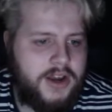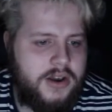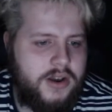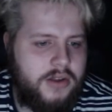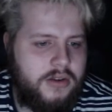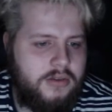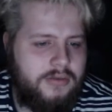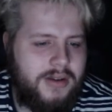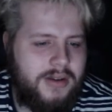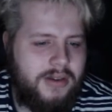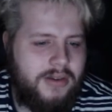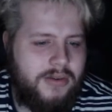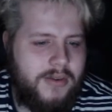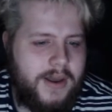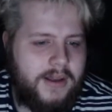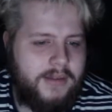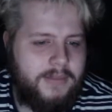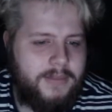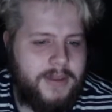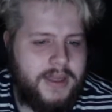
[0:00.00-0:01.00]
it grants you
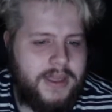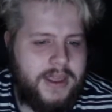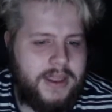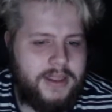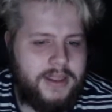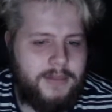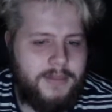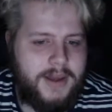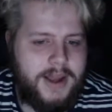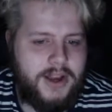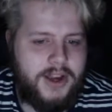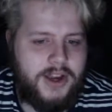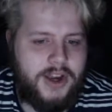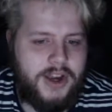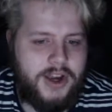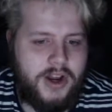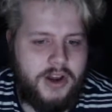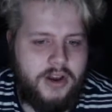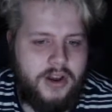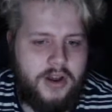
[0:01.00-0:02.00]
XP at the end of the
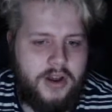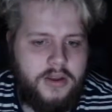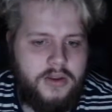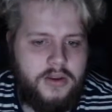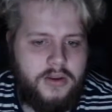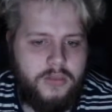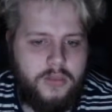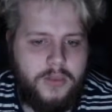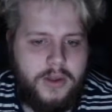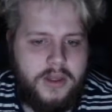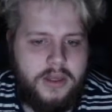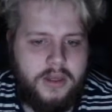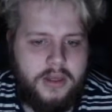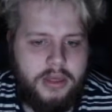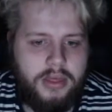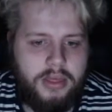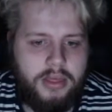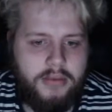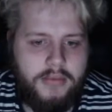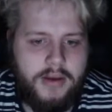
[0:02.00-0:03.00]
match. An icon with
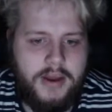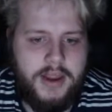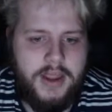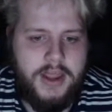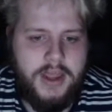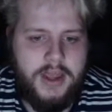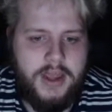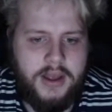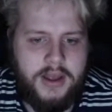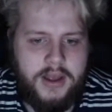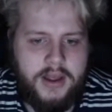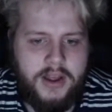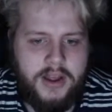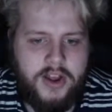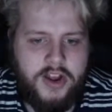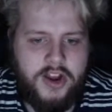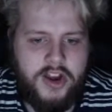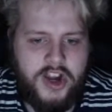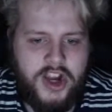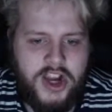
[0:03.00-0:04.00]
3
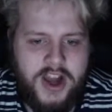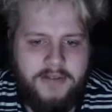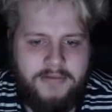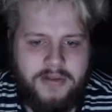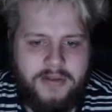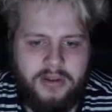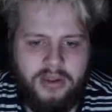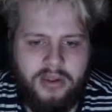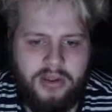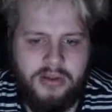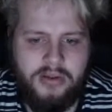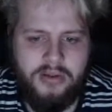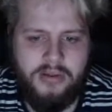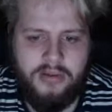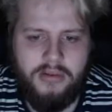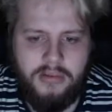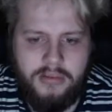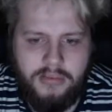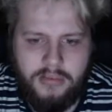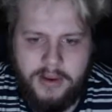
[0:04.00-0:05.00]
chevrons
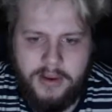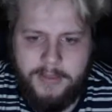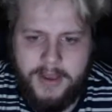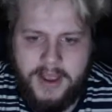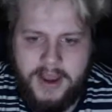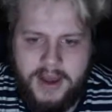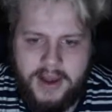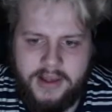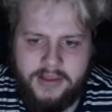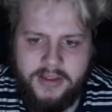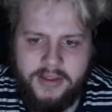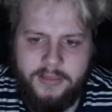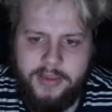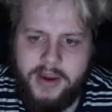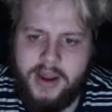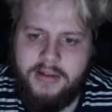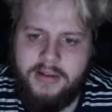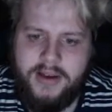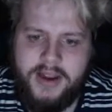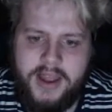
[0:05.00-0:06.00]
will appear next to the
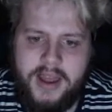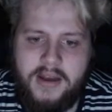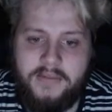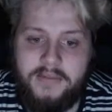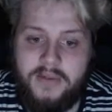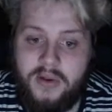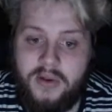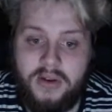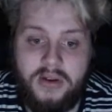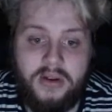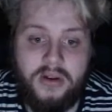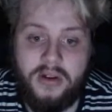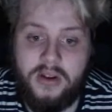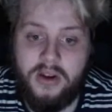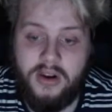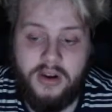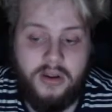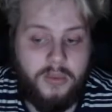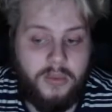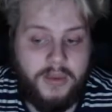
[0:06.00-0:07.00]
player indicator. I've not got a
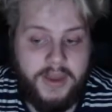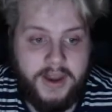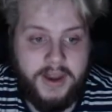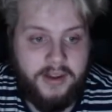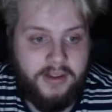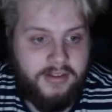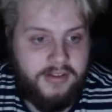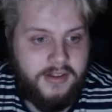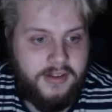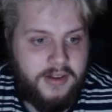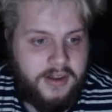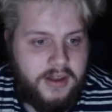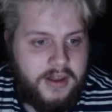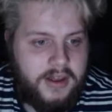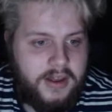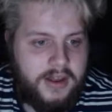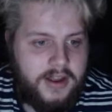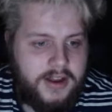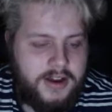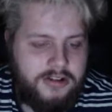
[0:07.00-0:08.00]
clue what that is.
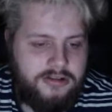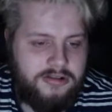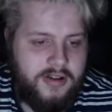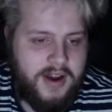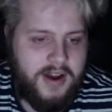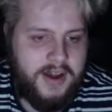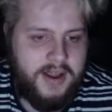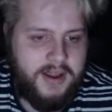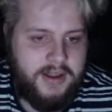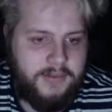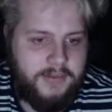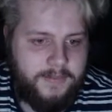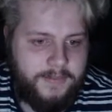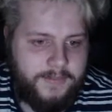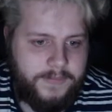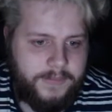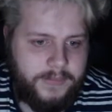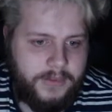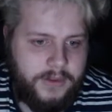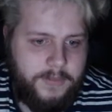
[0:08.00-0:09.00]
Training,
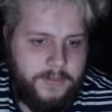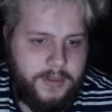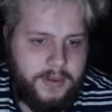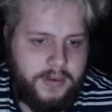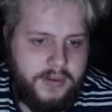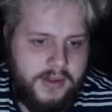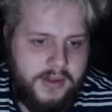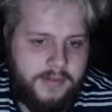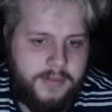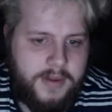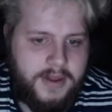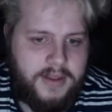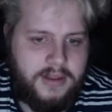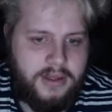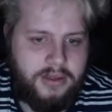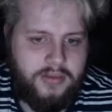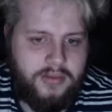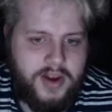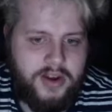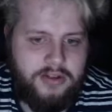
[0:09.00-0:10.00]
you participate in
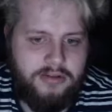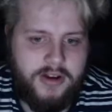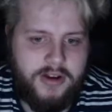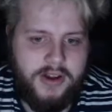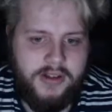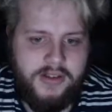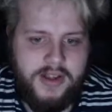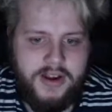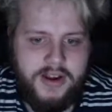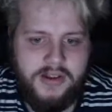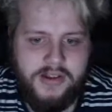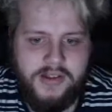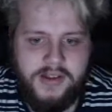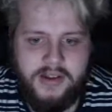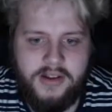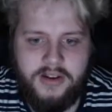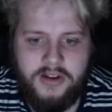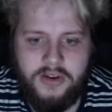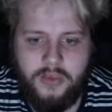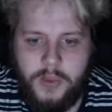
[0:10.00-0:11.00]
3 training sessions
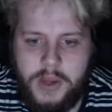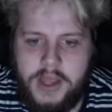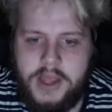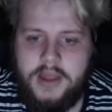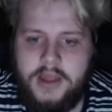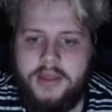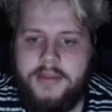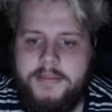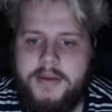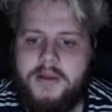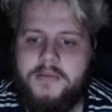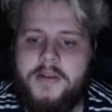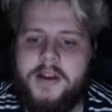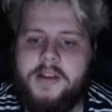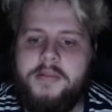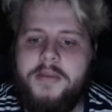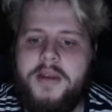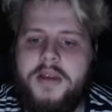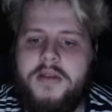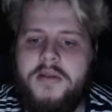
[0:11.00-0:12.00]
each week. The amount of
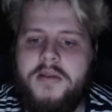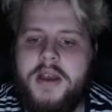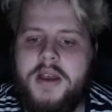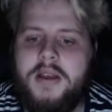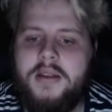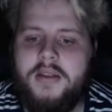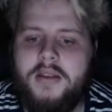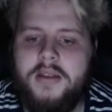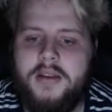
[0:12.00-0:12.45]
XP you get